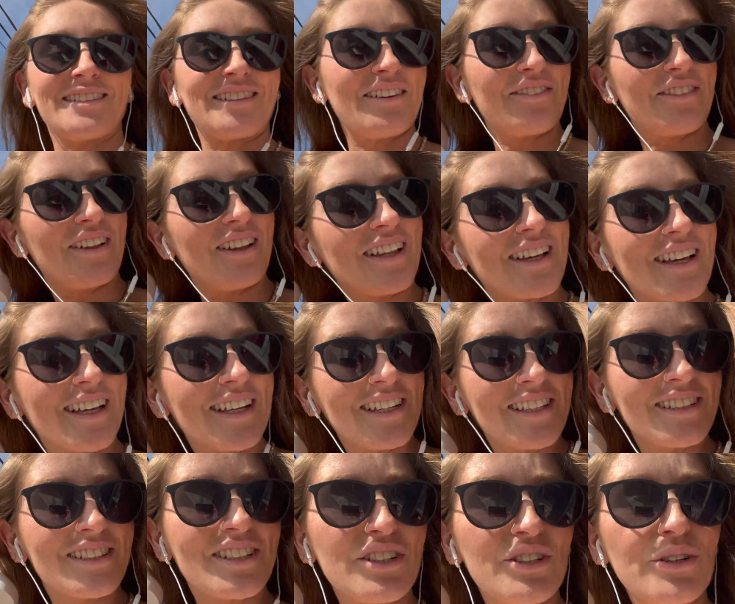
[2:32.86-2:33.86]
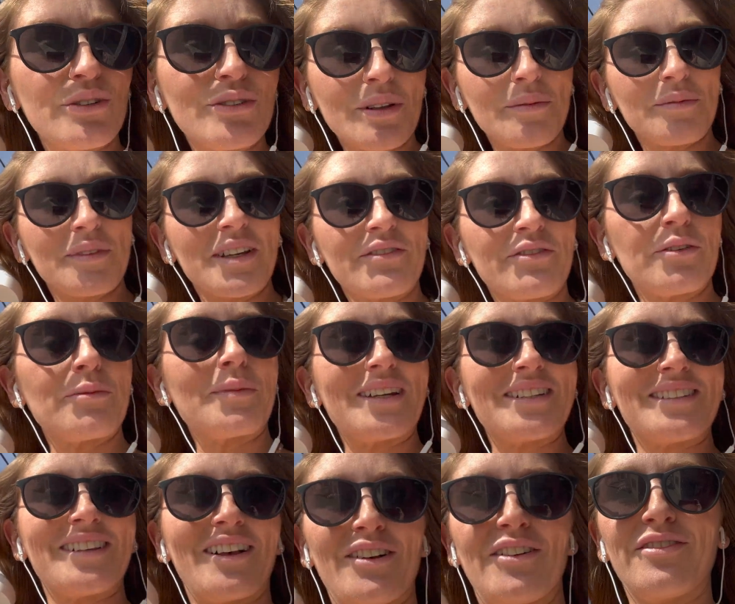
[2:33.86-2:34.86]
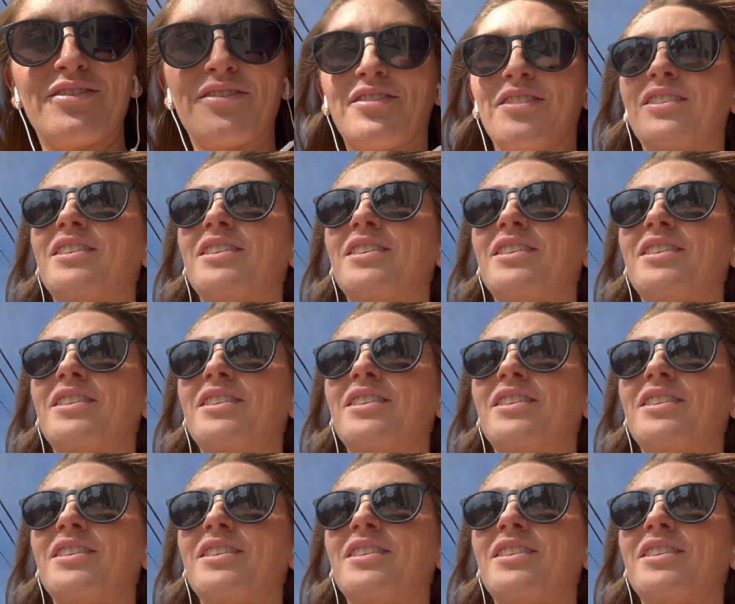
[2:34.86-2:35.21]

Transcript: I felt like I needed to do something for myself.